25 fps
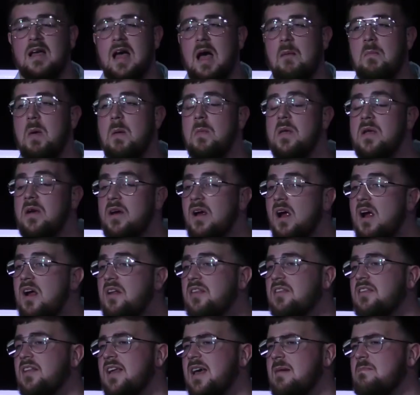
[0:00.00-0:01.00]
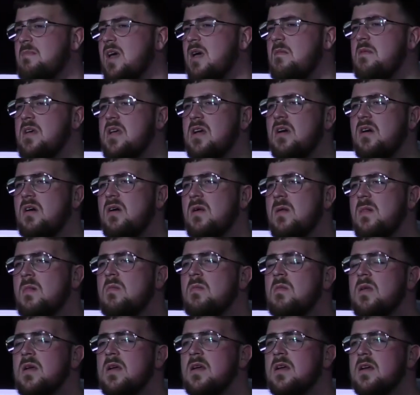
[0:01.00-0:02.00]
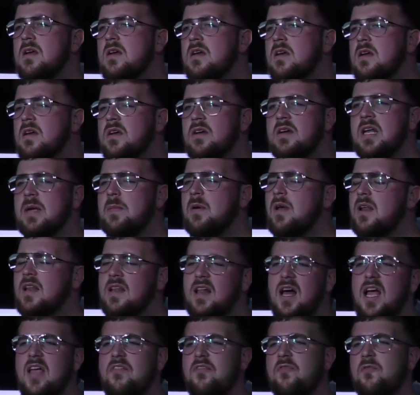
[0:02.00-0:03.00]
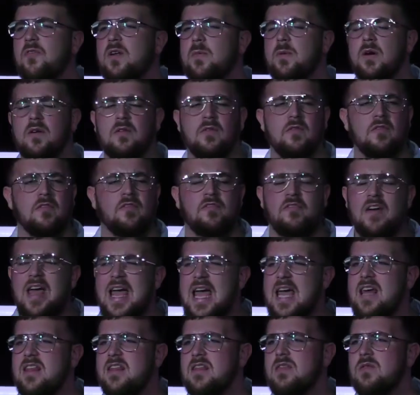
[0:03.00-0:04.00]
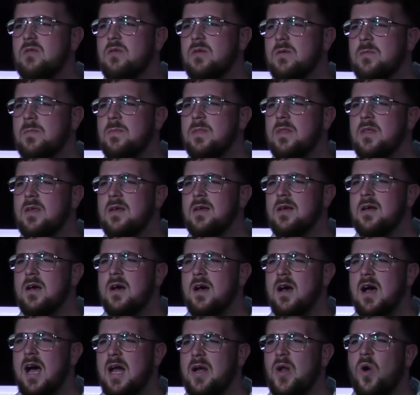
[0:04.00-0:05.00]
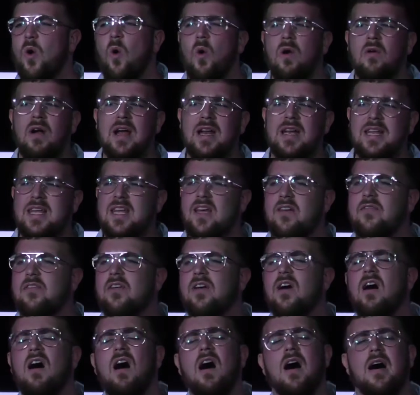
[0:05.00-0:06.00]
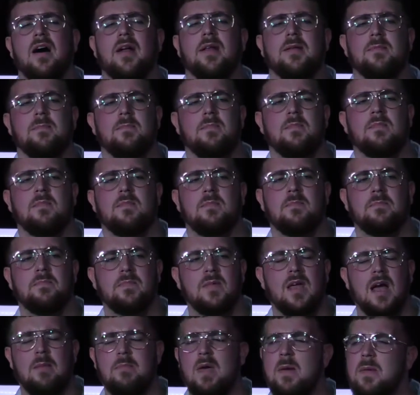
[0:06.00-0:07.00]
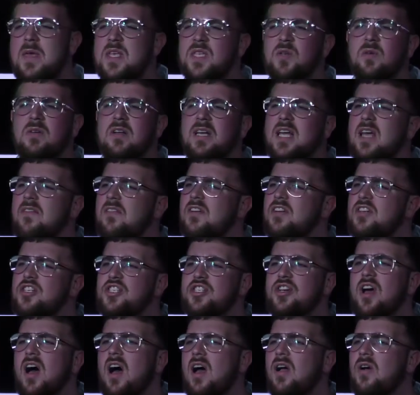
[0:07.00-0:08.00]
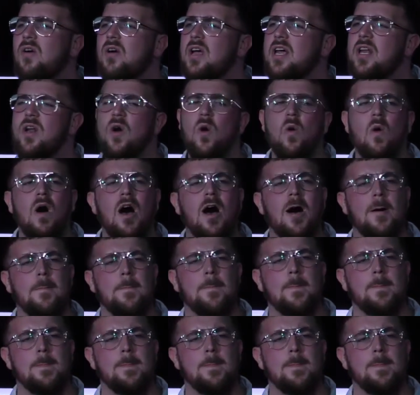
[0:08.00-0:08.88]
And maybe you're here today, and maybe you're thinking about life and about faith and the whole idea of God. Maybe you just want to give it a shot and go, you know what?